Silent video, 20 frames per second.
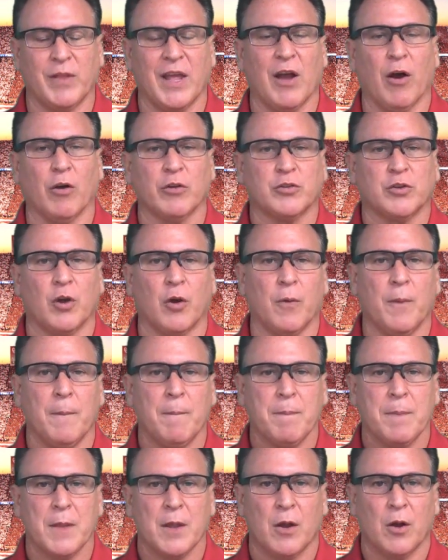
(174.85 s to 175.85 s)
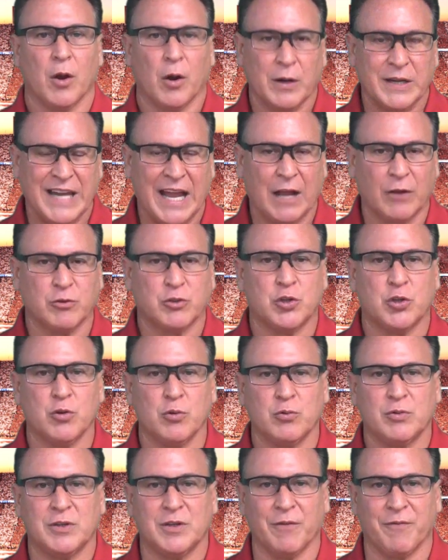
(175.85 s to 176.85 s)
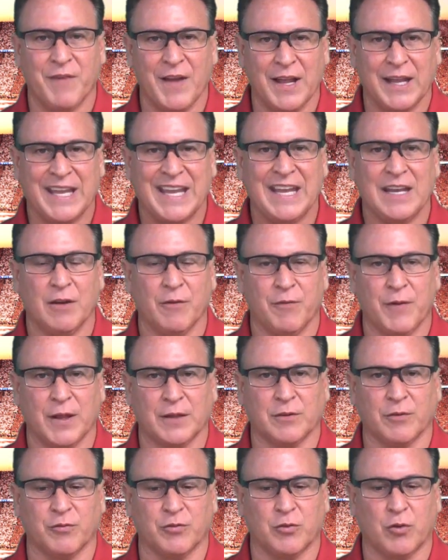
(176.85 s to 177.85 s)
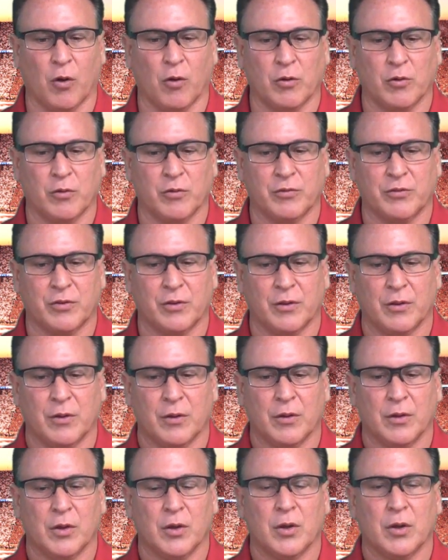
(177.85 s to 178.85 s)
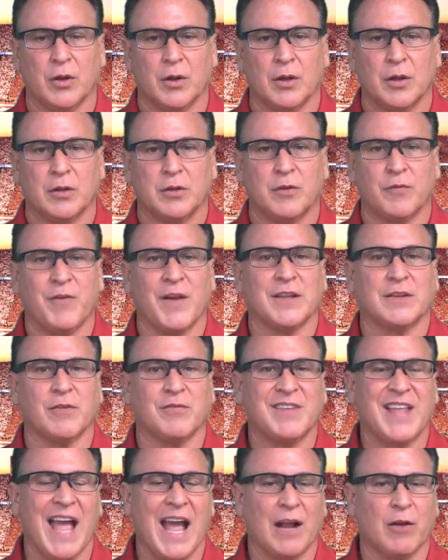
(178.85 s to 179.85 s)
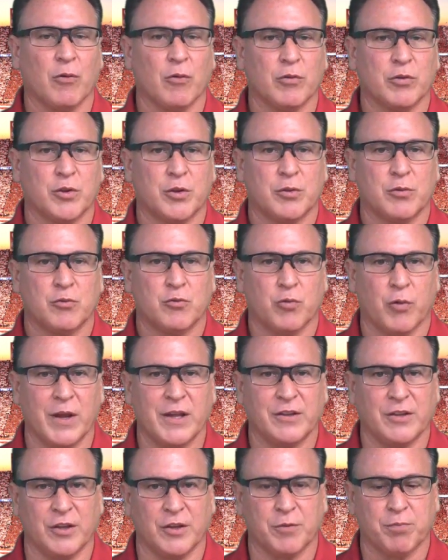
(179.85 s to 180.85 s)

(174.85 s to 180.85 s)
They also are down two key defensive starters, defensive tackles Tracy